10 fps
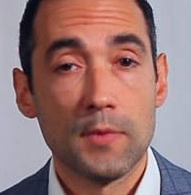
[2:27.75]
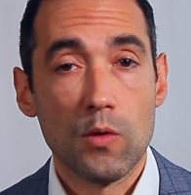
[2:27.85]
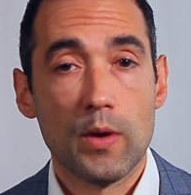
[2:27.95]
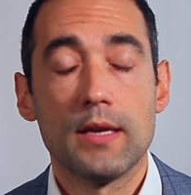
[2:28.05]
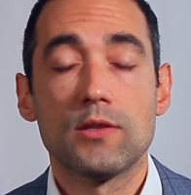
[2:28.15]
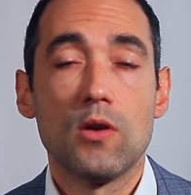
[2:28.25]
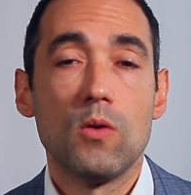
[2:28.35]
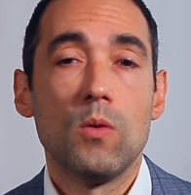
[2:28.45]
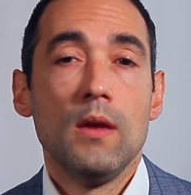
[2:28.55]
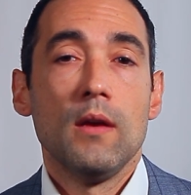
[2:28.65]
Okay,
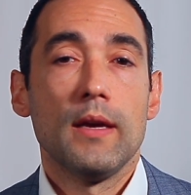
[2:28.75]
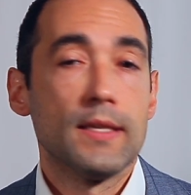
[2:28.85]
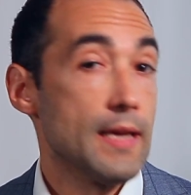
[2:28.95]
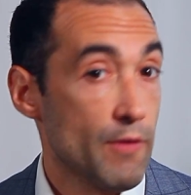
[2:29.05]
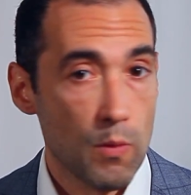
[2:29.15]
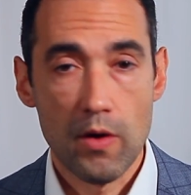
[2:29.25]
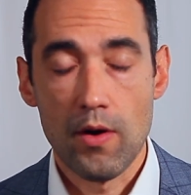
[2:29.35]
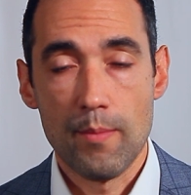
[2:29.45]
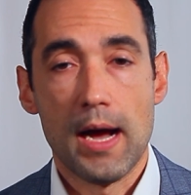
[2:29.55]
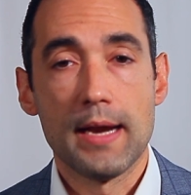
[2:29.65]
so it's everywhere
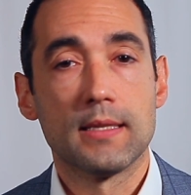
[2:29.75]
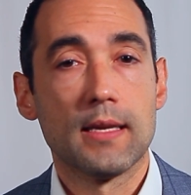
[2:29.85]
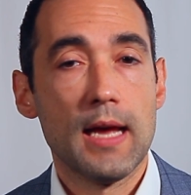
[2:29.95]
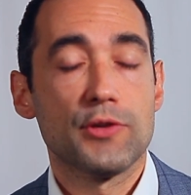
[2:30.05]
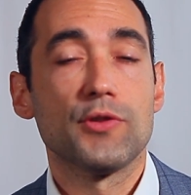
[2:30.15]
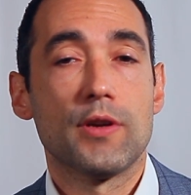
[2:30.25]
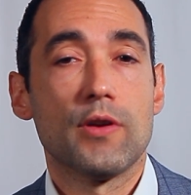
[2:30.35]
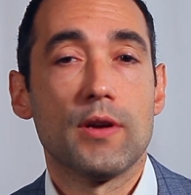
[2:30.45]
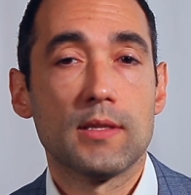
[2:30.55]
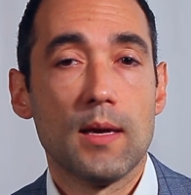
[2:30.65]
in our body, it's a naturally
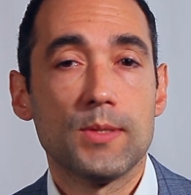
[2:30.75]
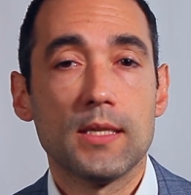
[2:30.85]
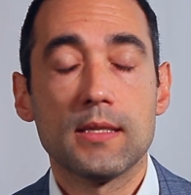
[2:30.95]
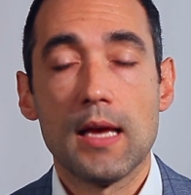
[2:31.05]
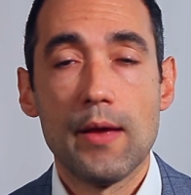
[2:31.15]
occurring substance.